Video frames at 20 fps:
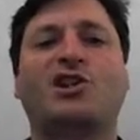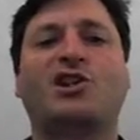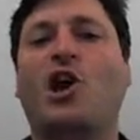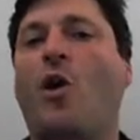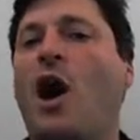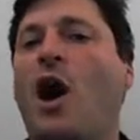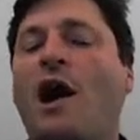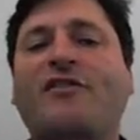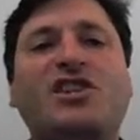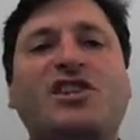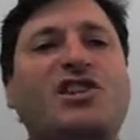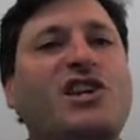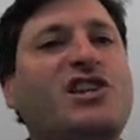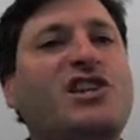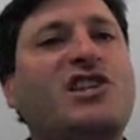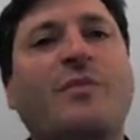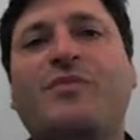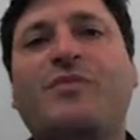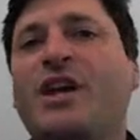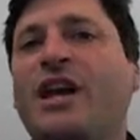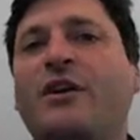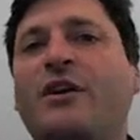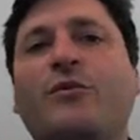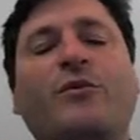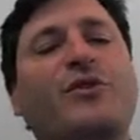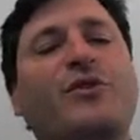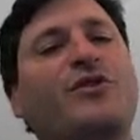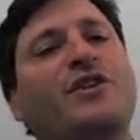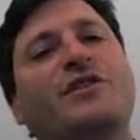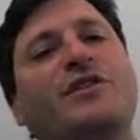So obviously something
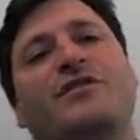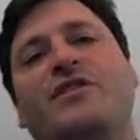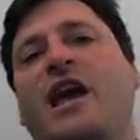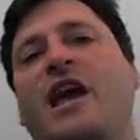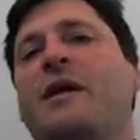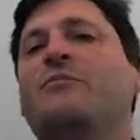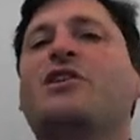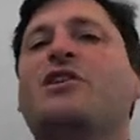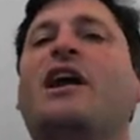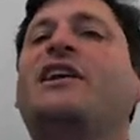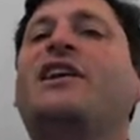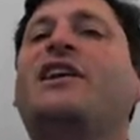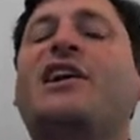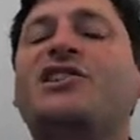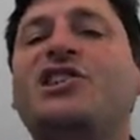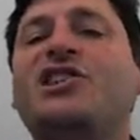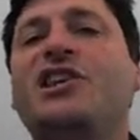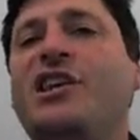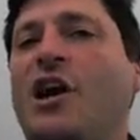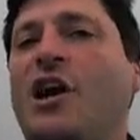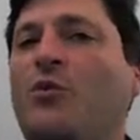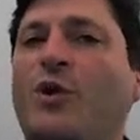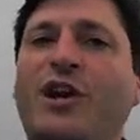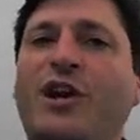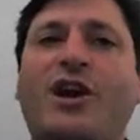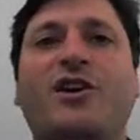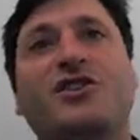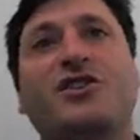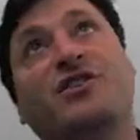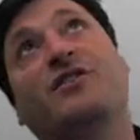with the name .exe on
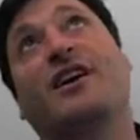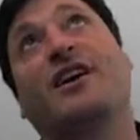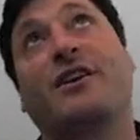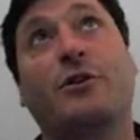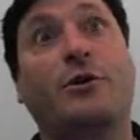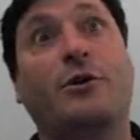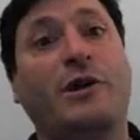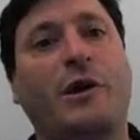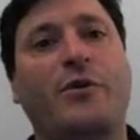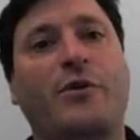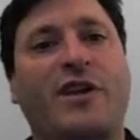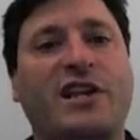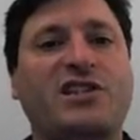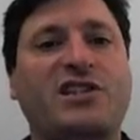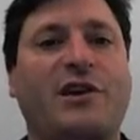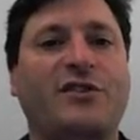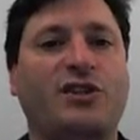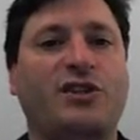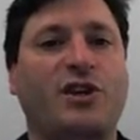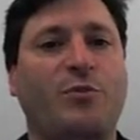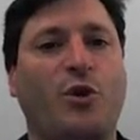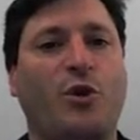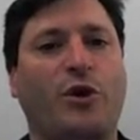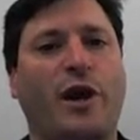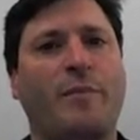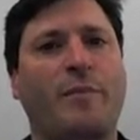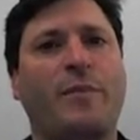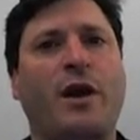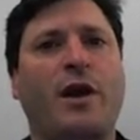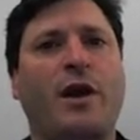Windows, you're like, oh, okay, well that's obviously a
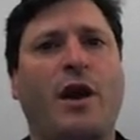program.